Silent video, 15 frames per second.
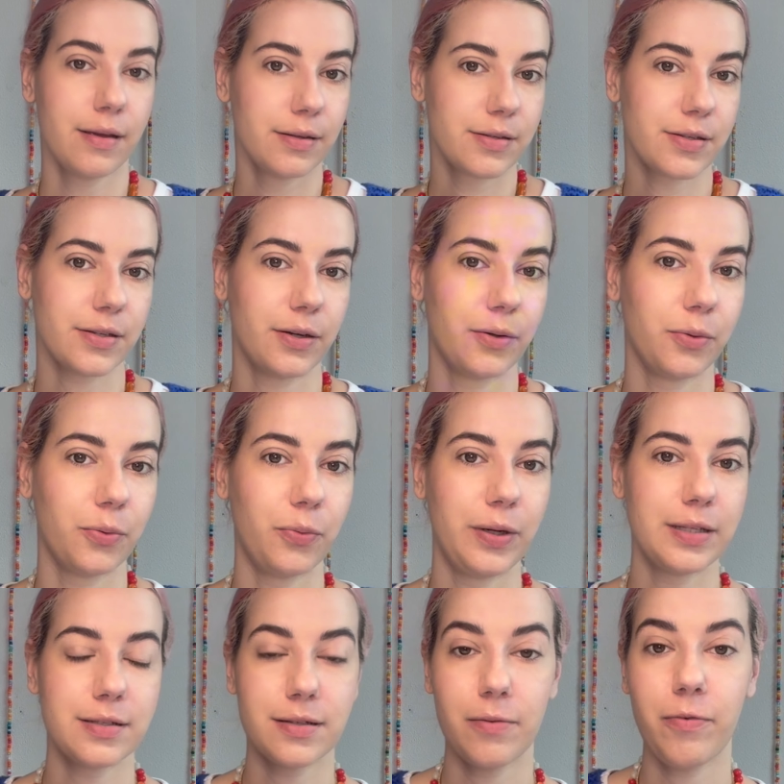So
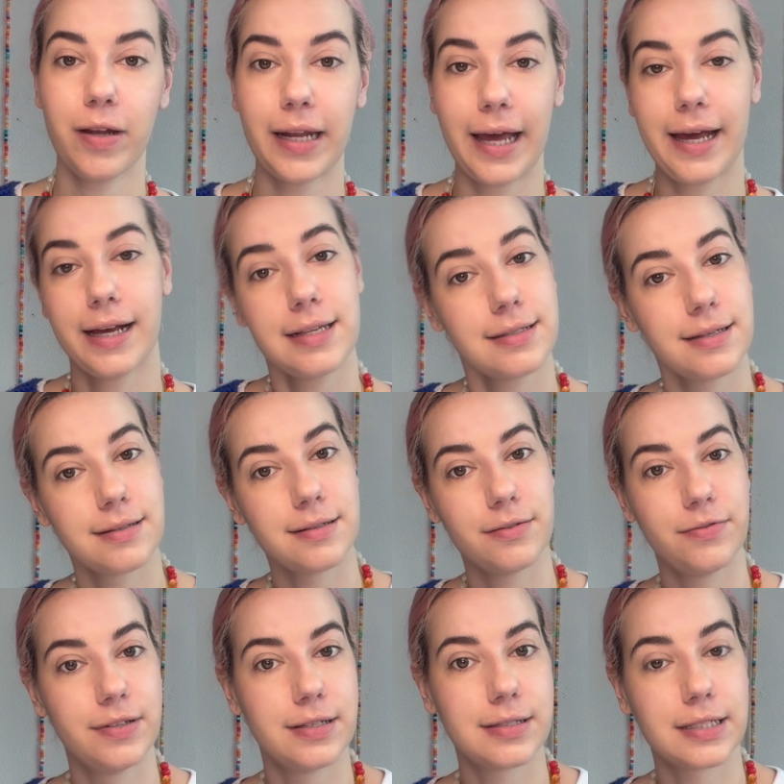when someone acts as
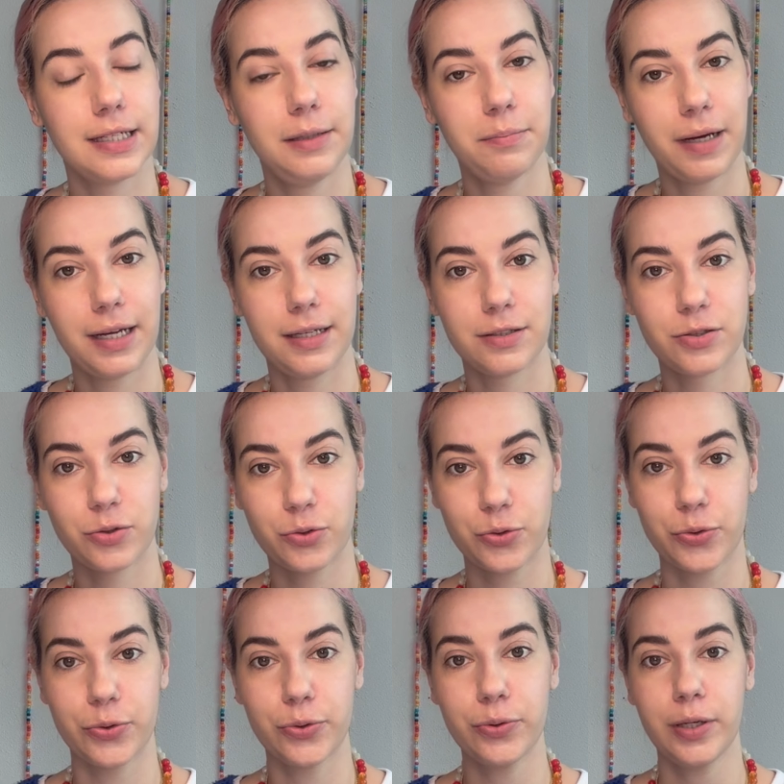if this schema is
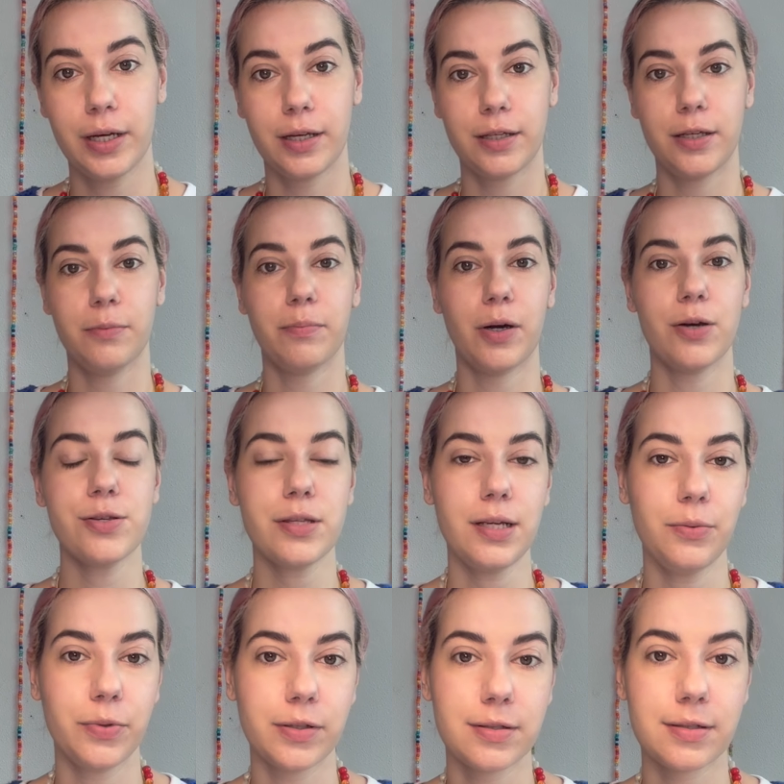true, you mostly
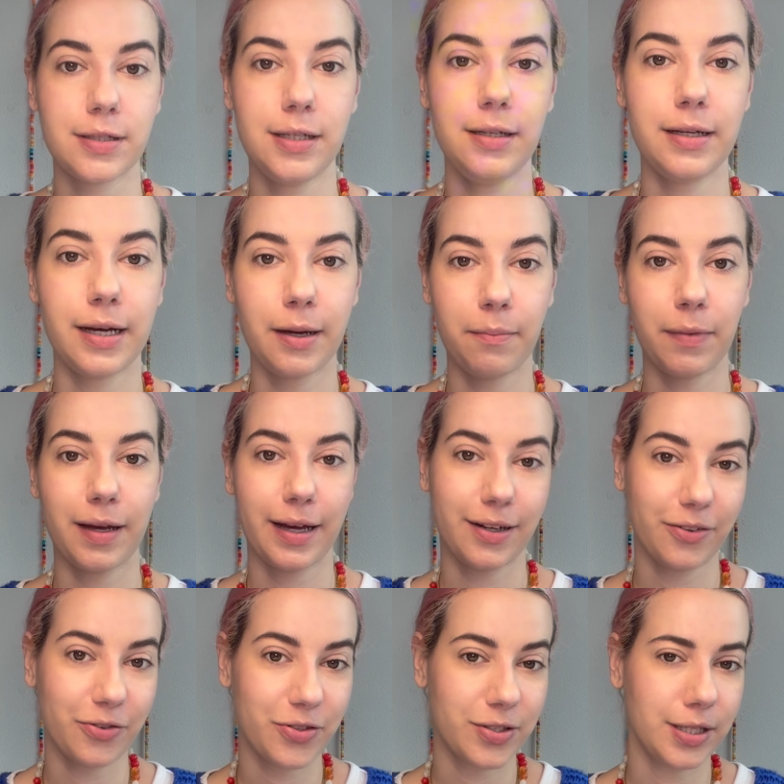will see them kind
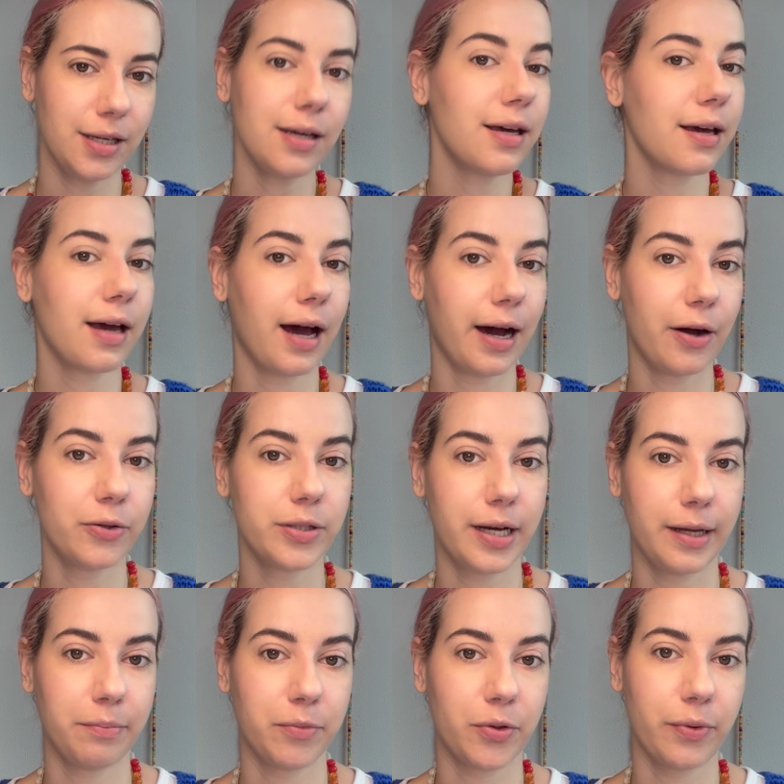of seeking out
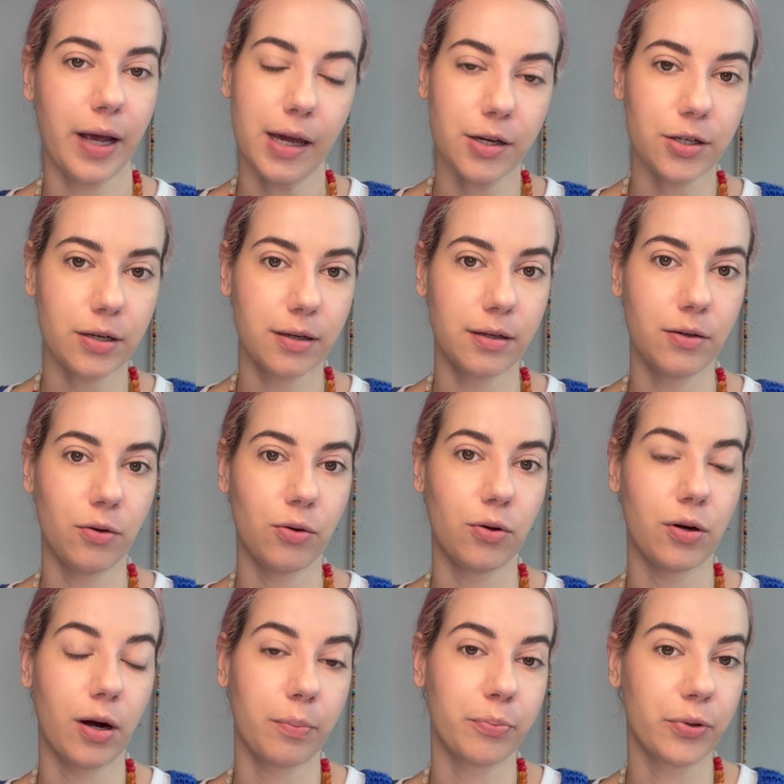admiration
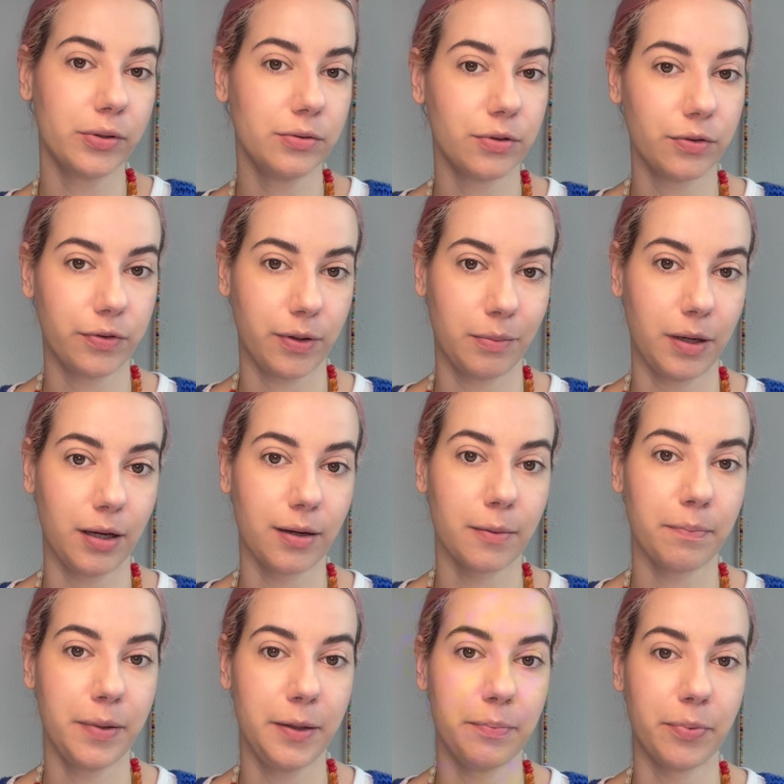or approval from other
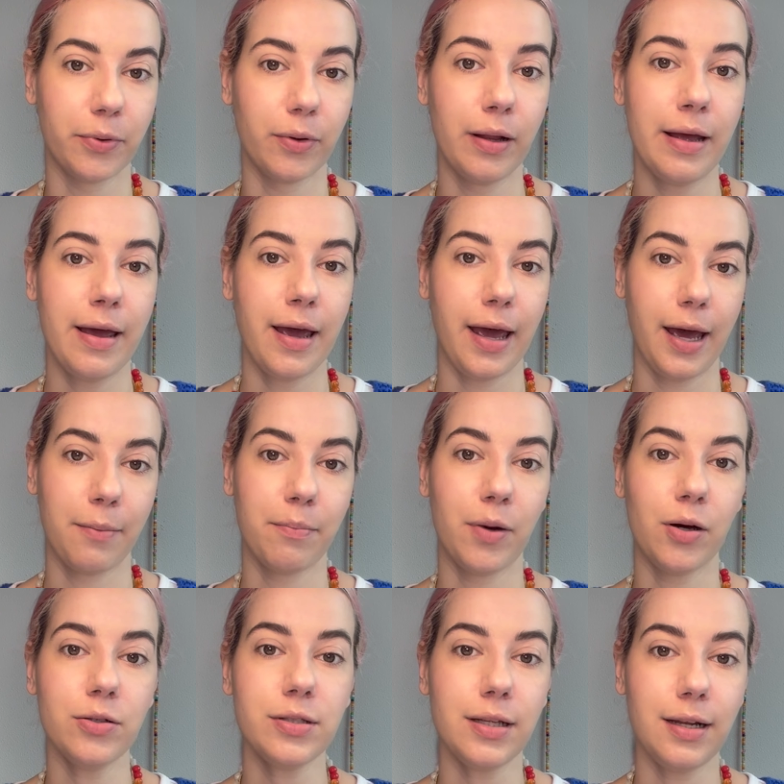people, and
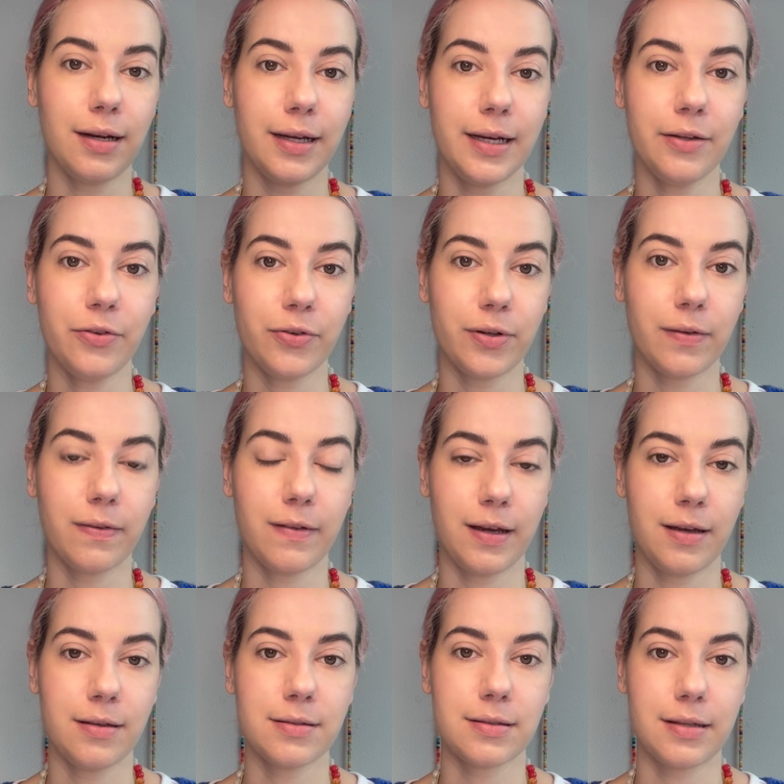mostly linked to the
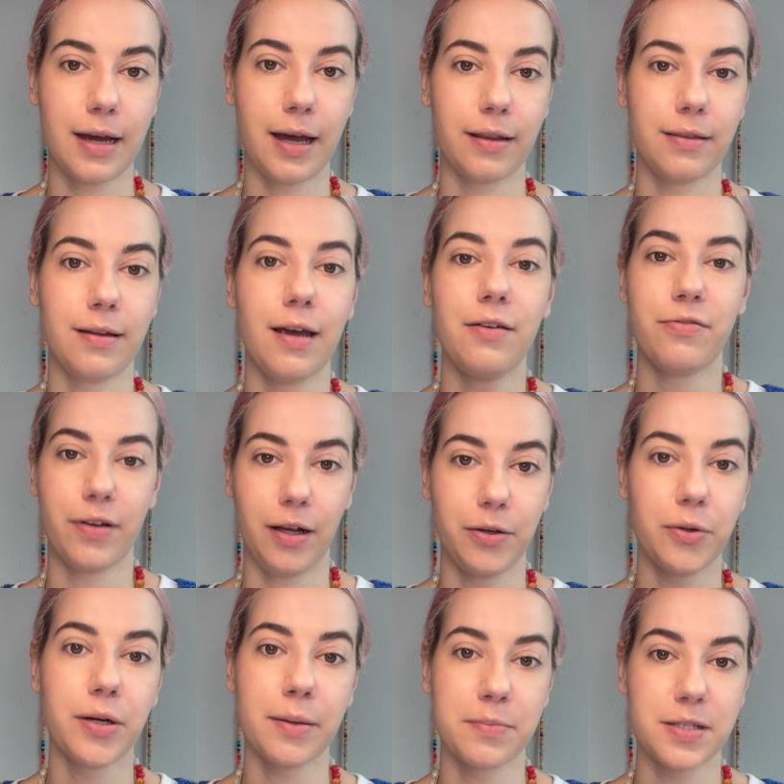things that they
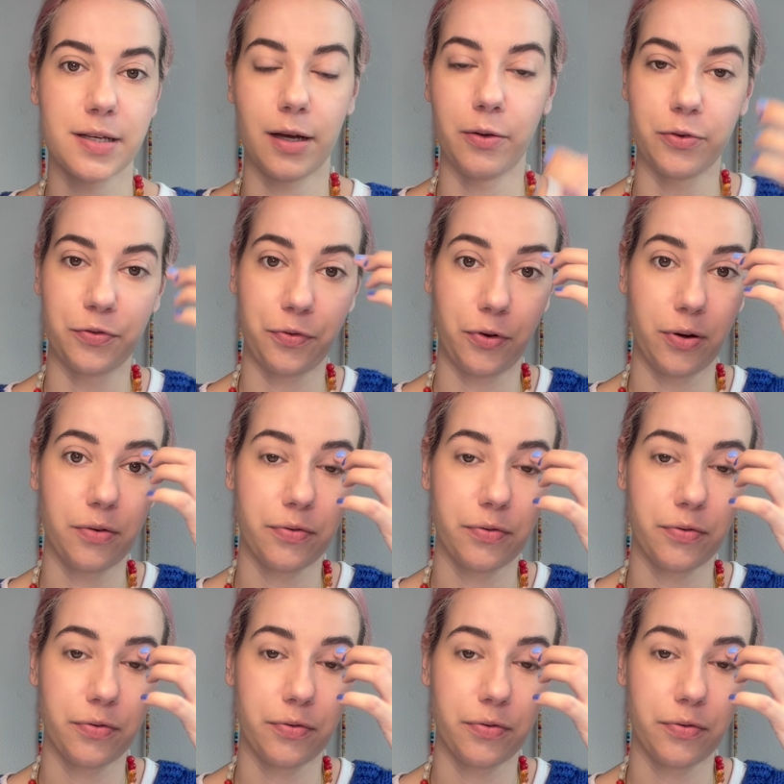value themselves for.